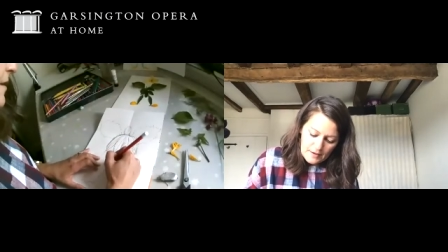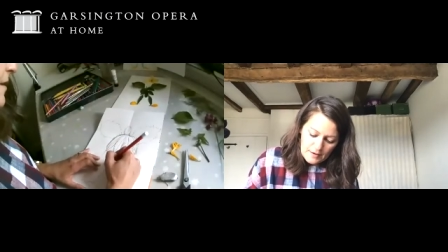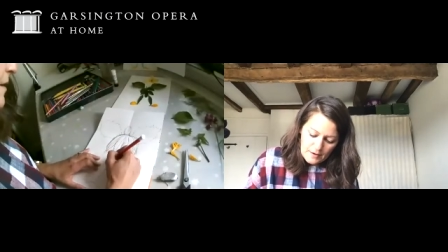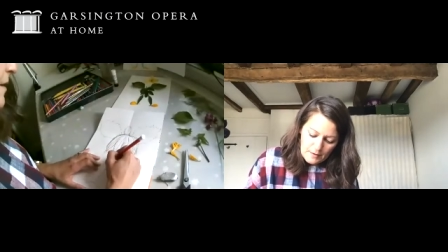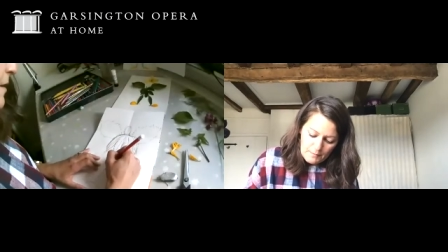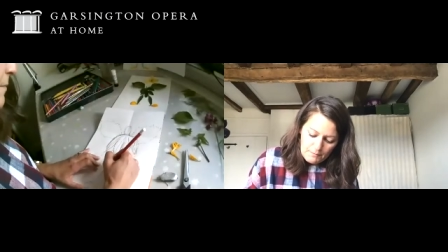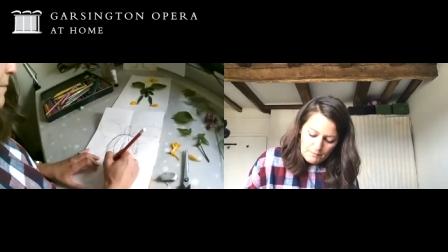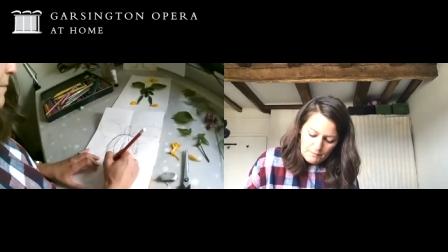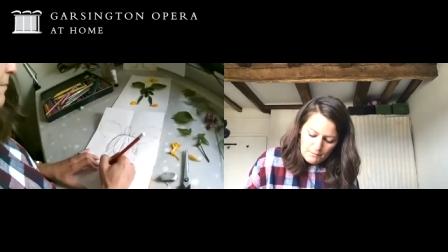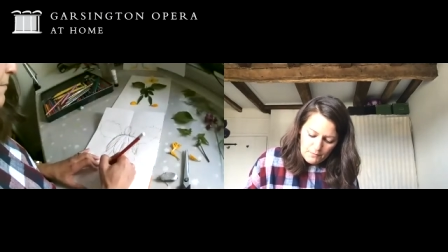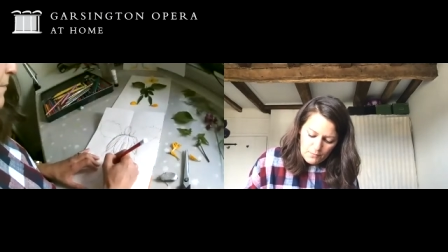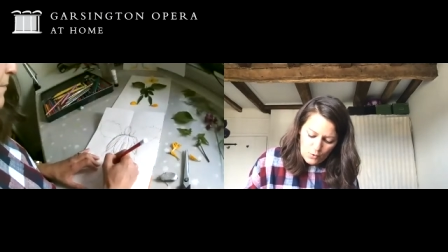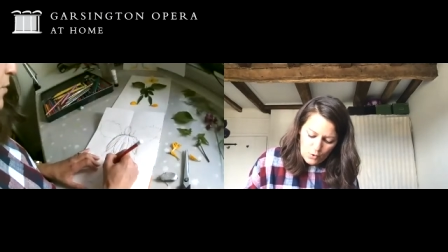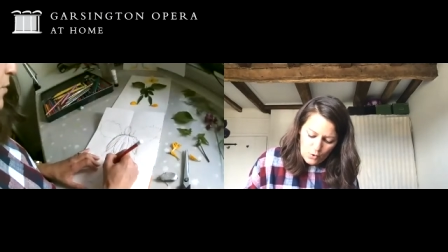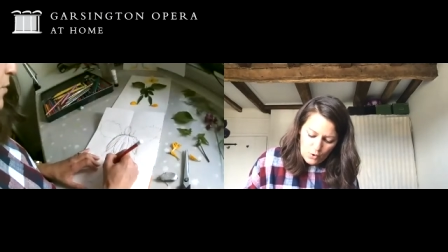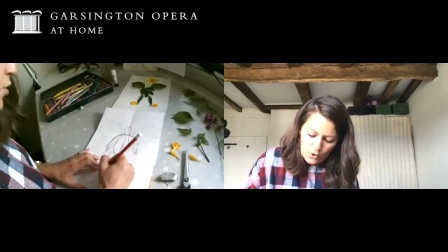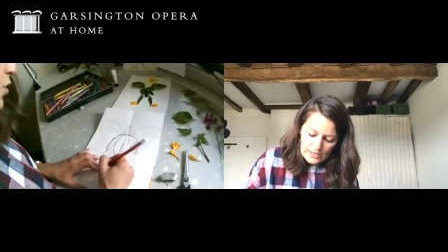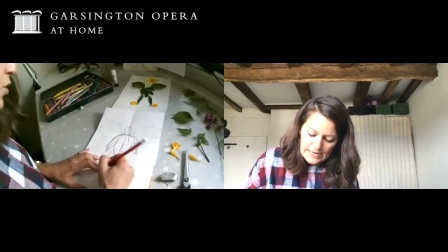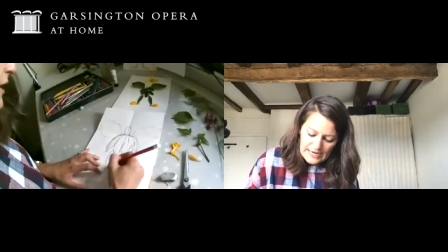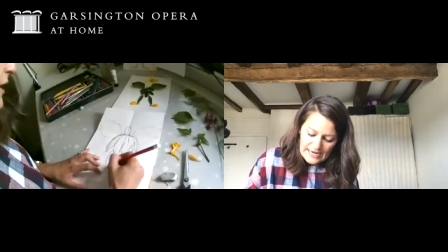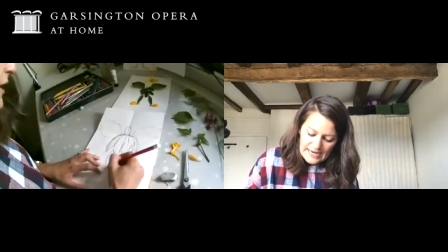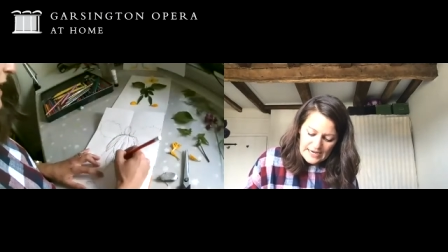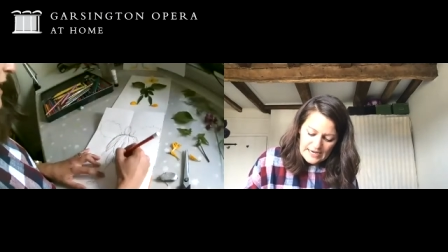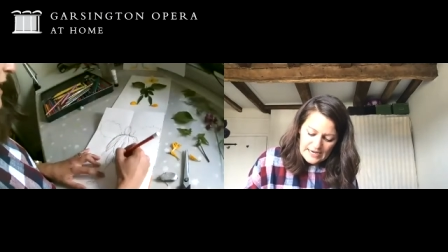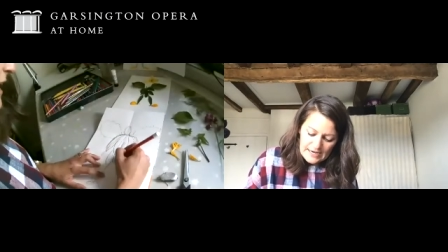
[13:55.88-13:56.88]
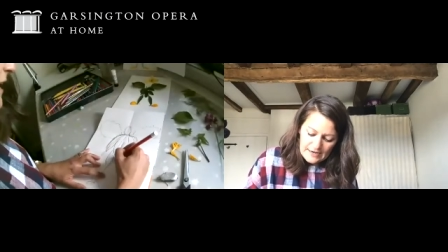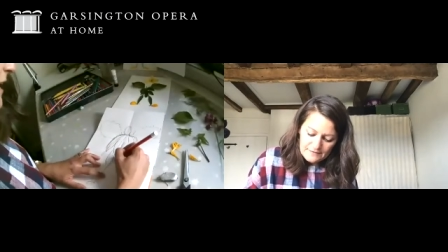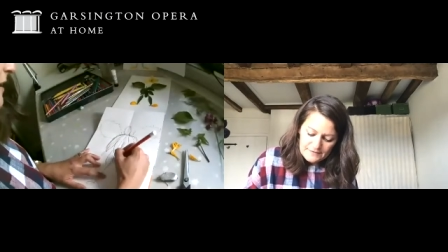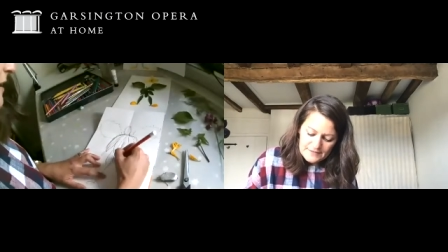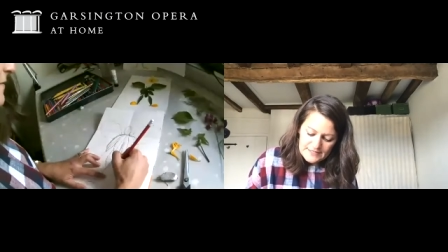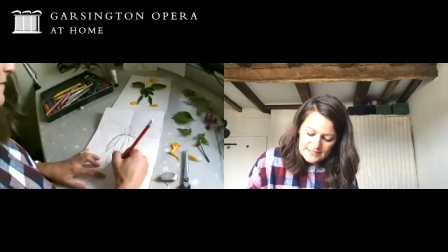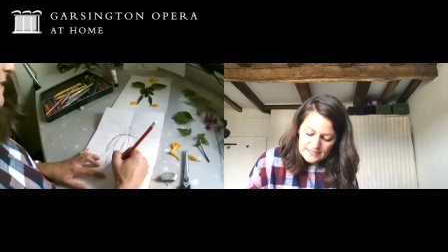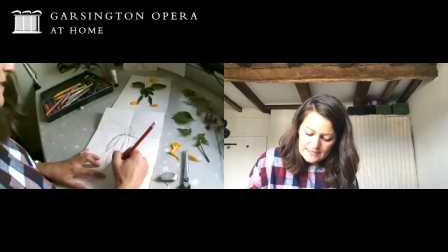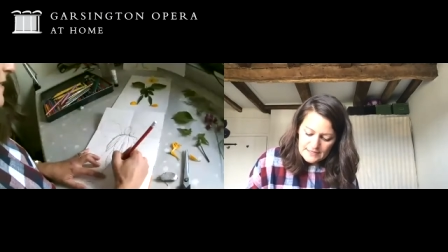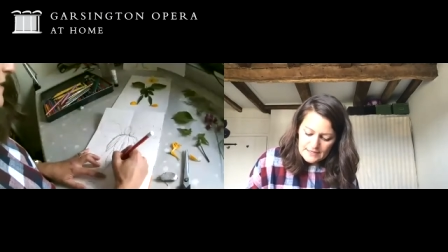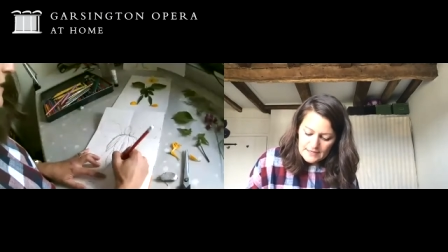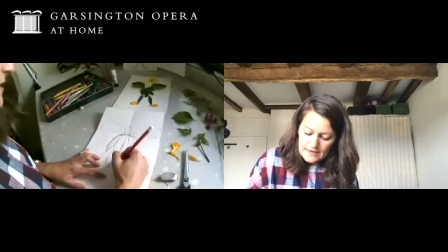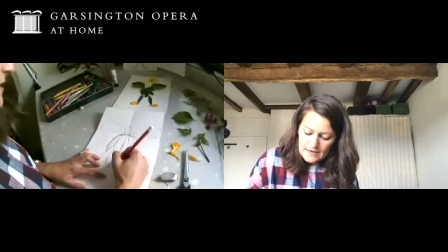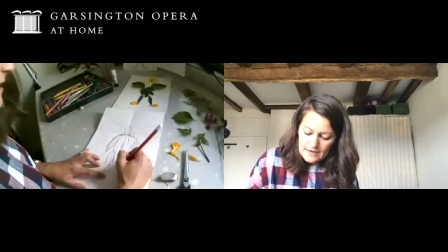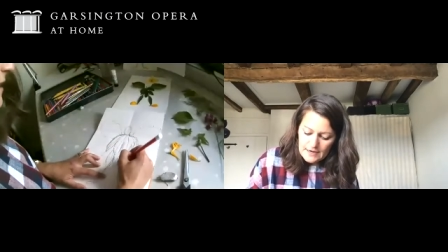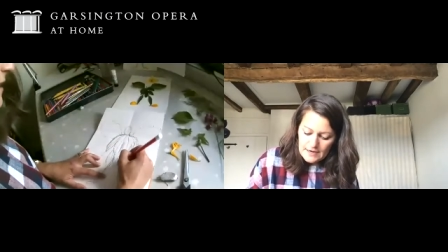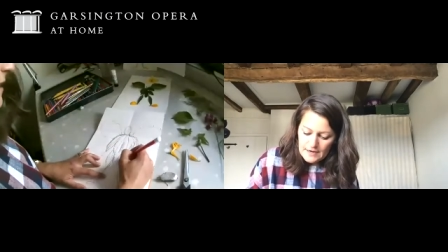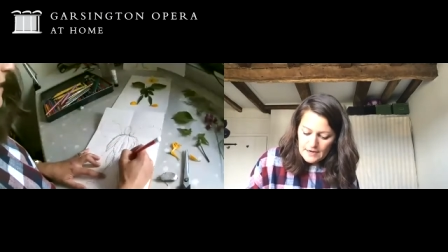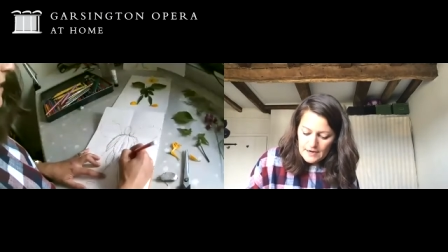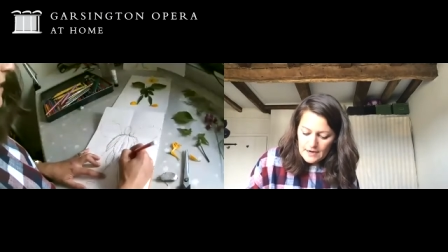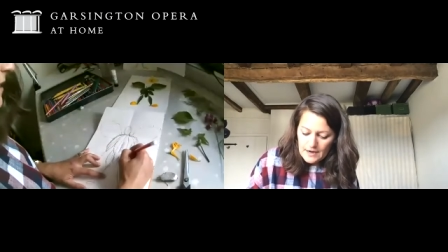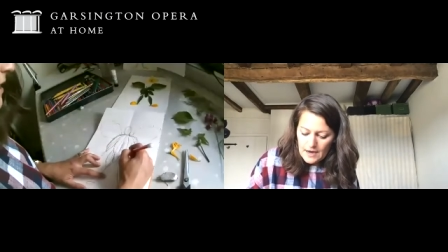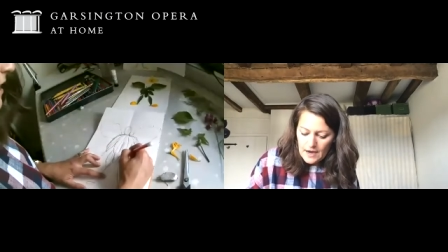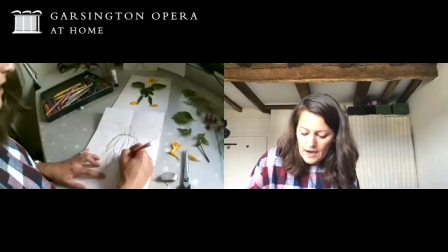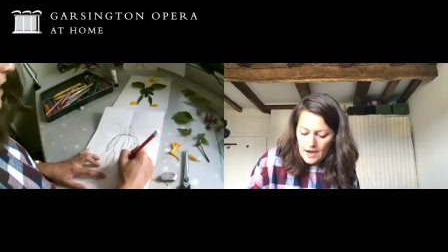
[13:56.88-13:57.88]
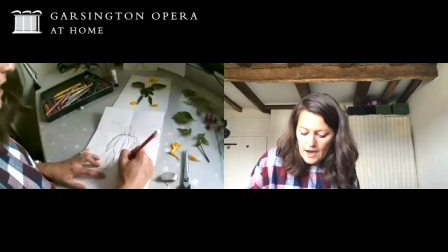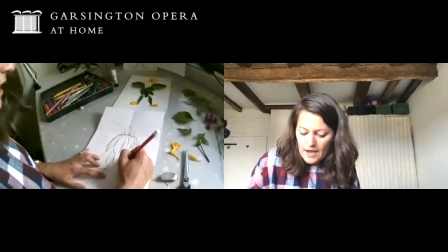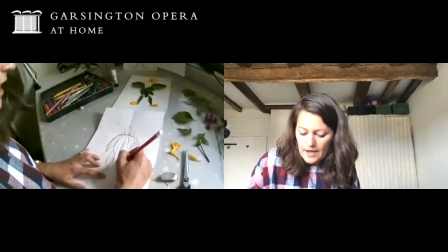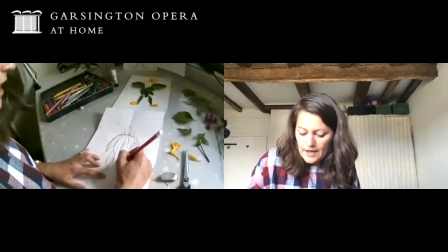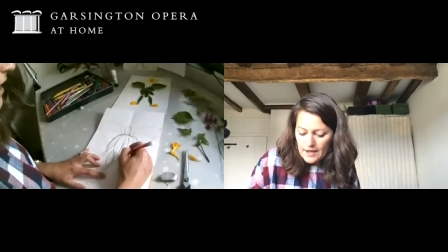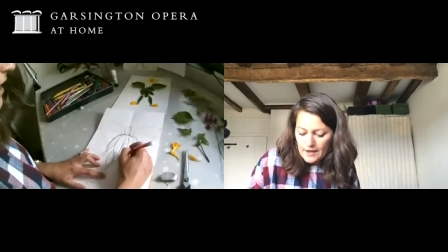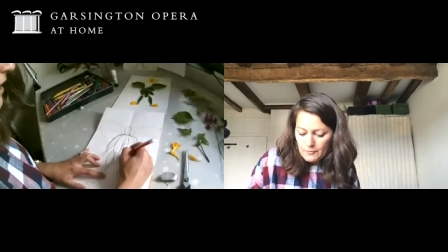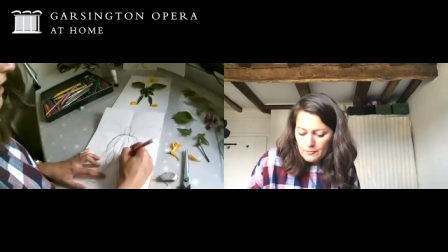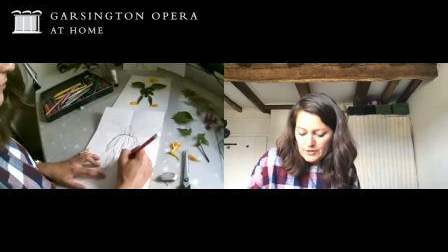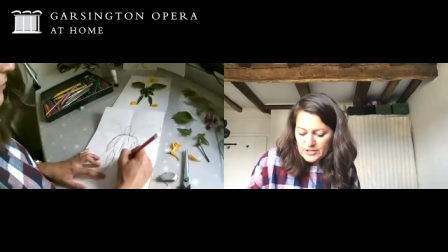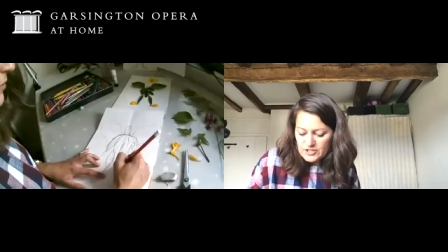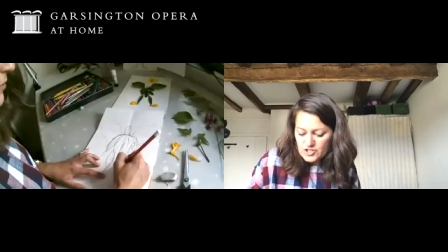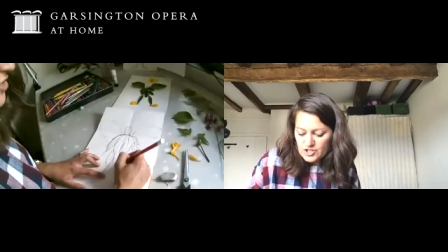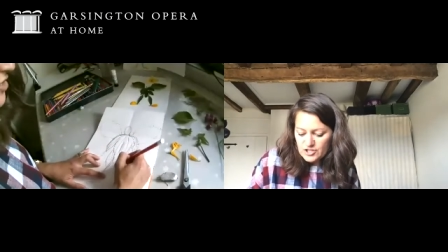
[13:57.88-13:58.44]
more leaves which